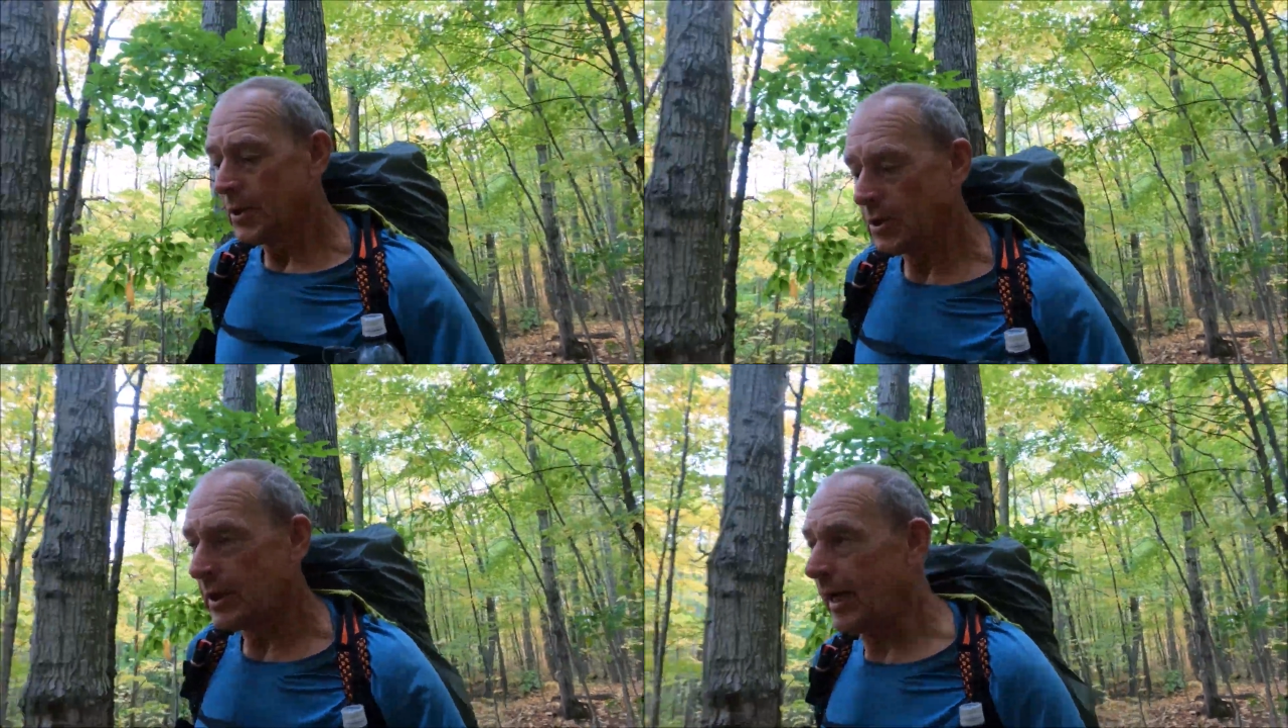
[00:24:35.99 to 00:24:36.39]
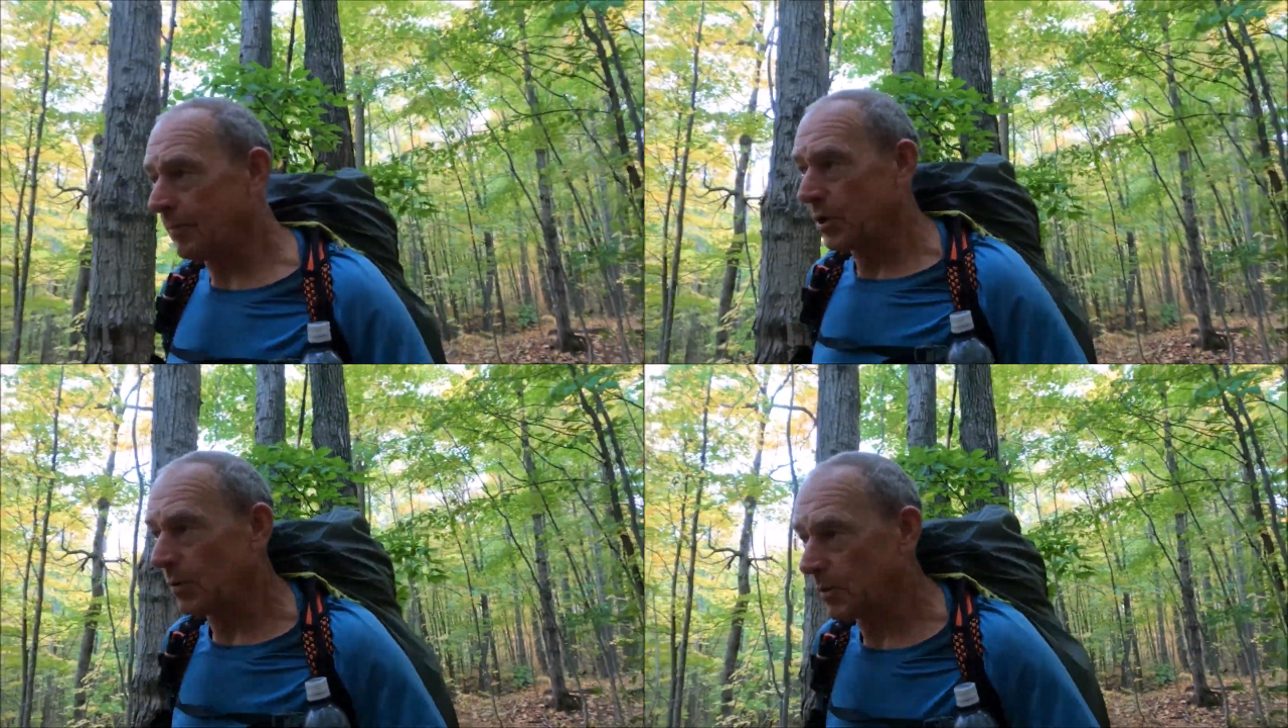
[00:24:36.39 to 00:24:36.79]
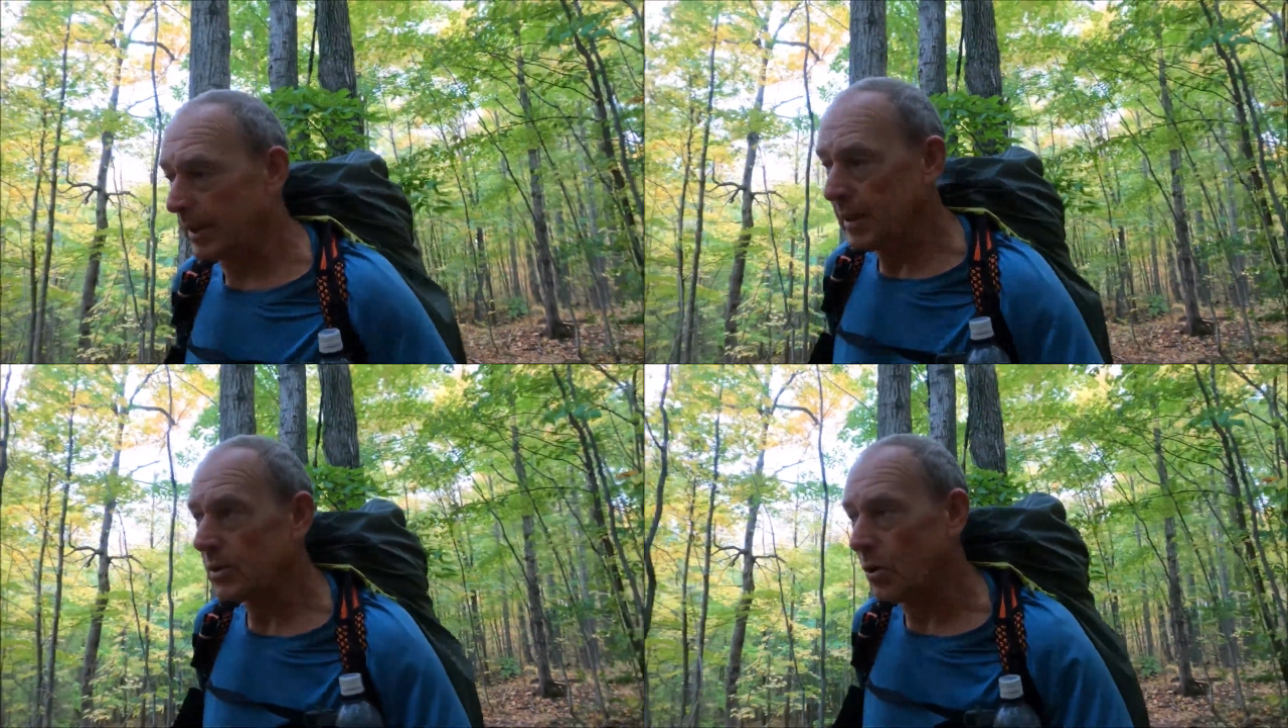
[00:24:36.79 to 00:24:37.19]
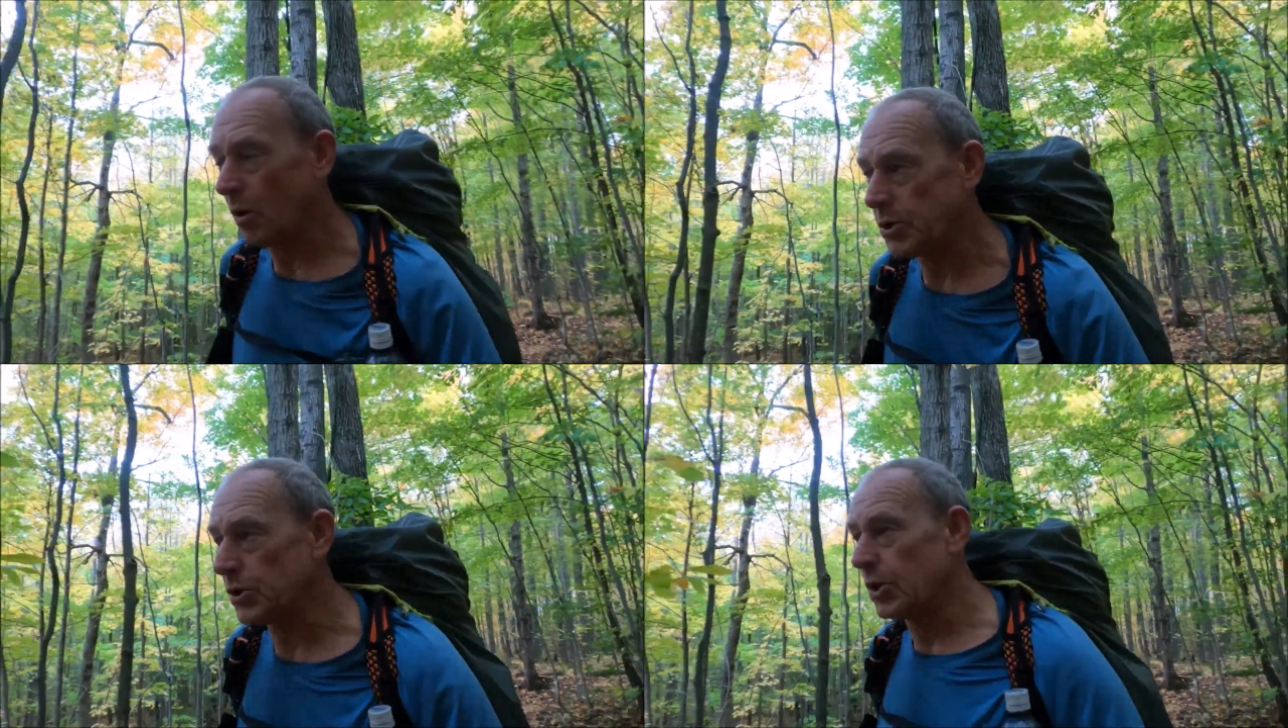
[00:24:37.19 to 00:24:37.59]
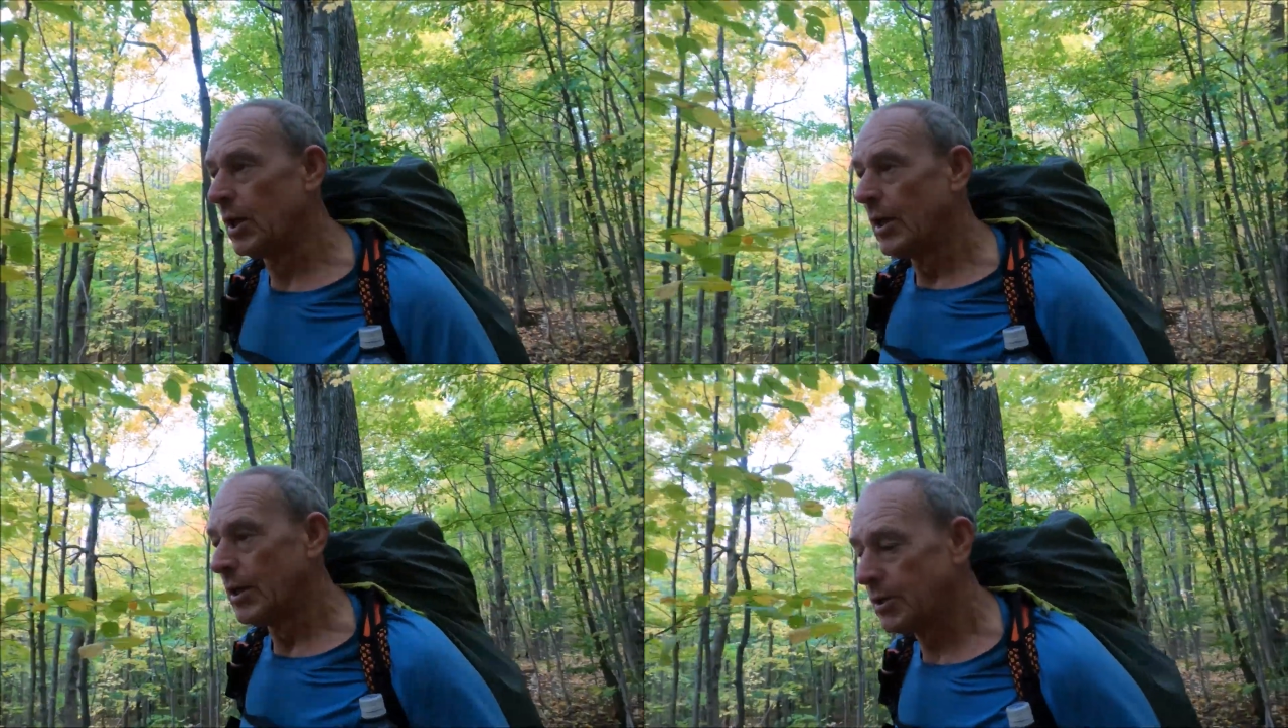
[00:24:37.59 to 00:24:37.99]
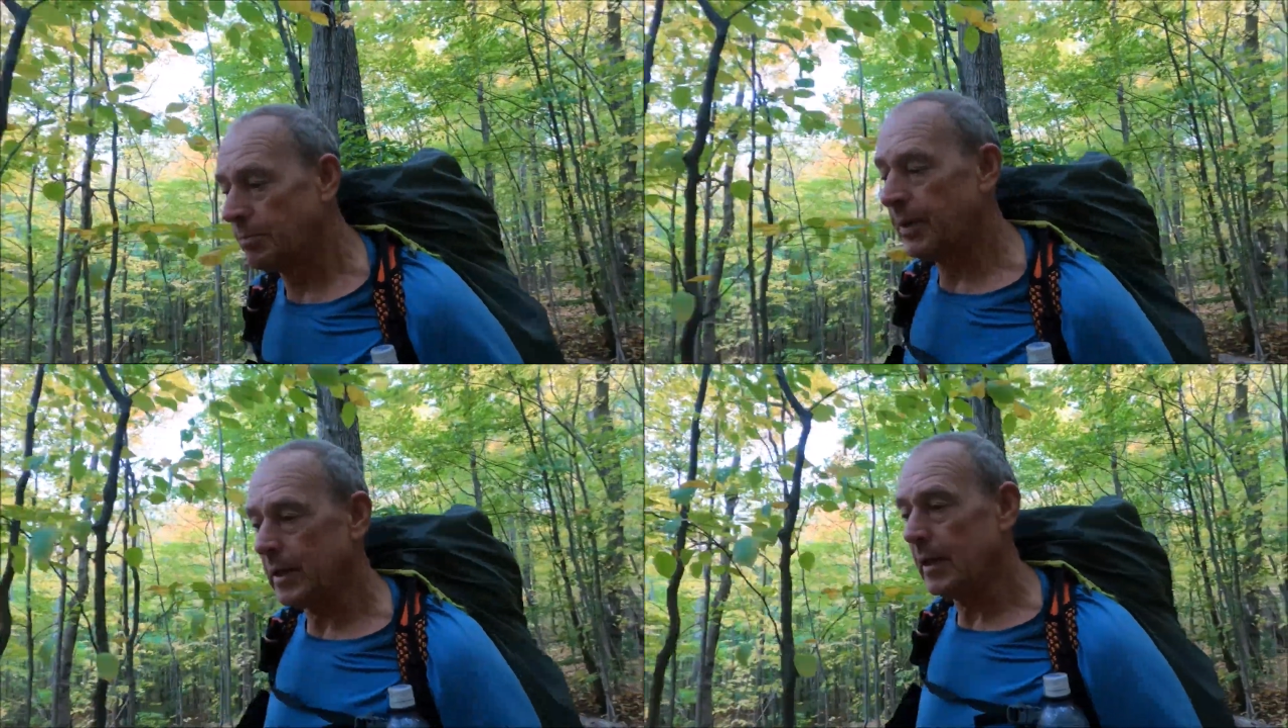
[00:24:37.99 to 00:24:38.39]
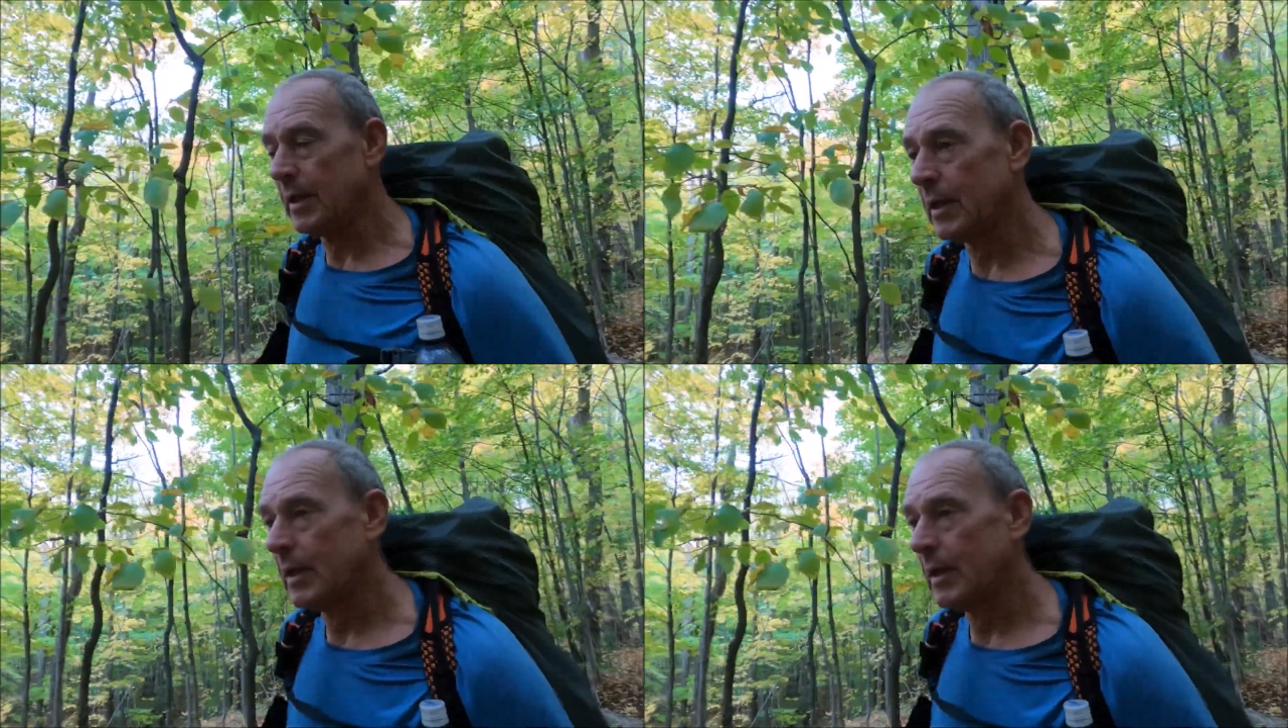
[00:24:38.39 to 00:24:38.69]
Just absolutely gorgeous to be